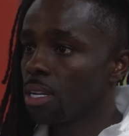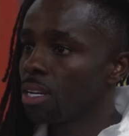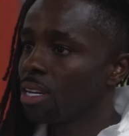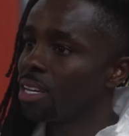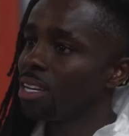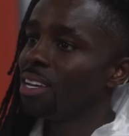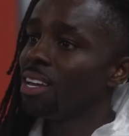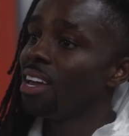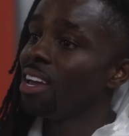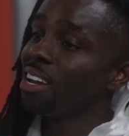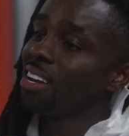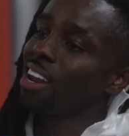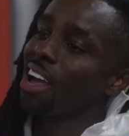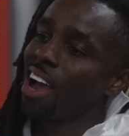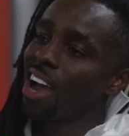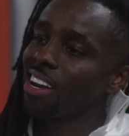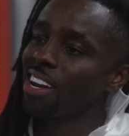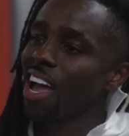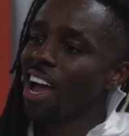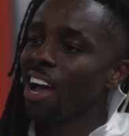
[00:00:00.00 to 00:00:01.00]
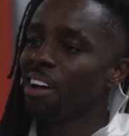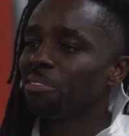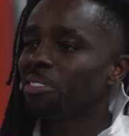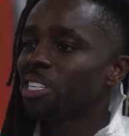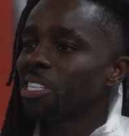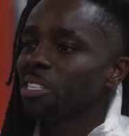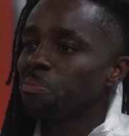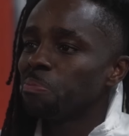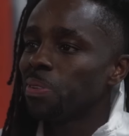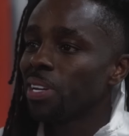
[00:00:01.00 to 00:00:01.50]
Nah, I'm
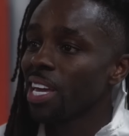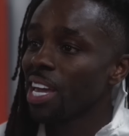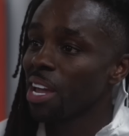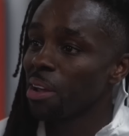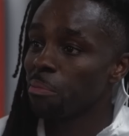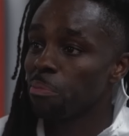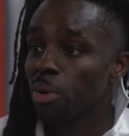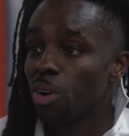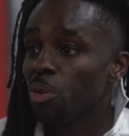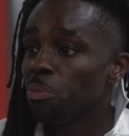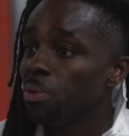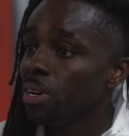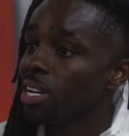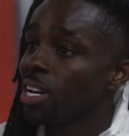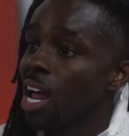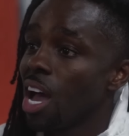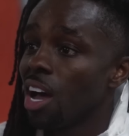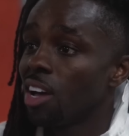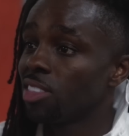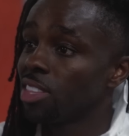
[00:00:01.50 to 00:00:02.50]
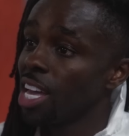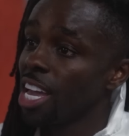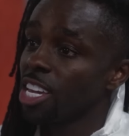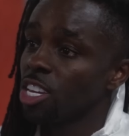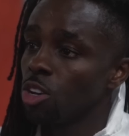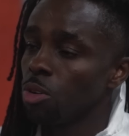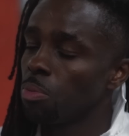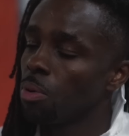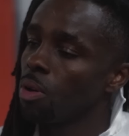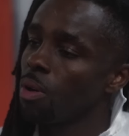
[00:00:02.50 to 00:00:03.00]
just playing, bro. But nah,
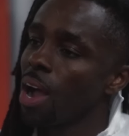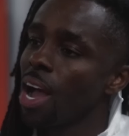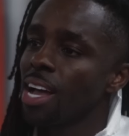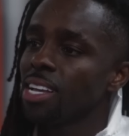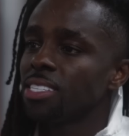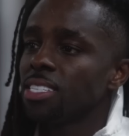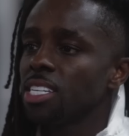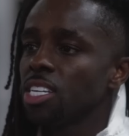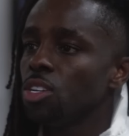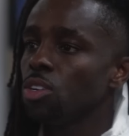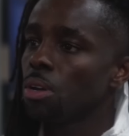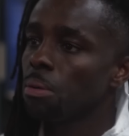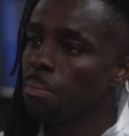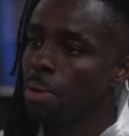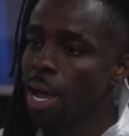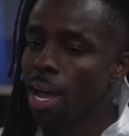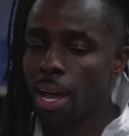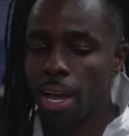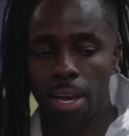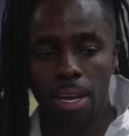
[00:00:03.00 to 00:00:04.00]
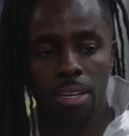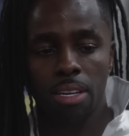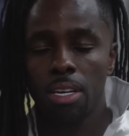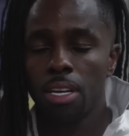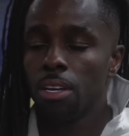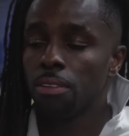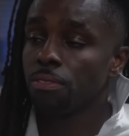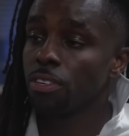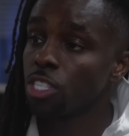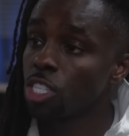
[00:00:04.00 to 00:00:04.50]
thank you, bro. I'll see you tomorrow.
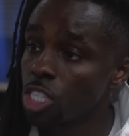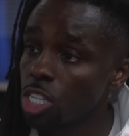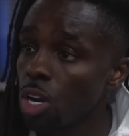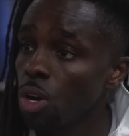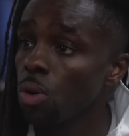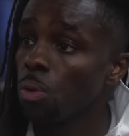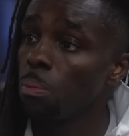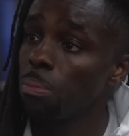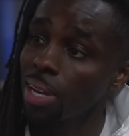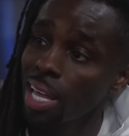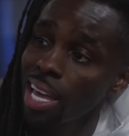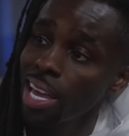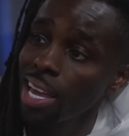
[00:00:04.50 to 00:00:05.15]
For sure.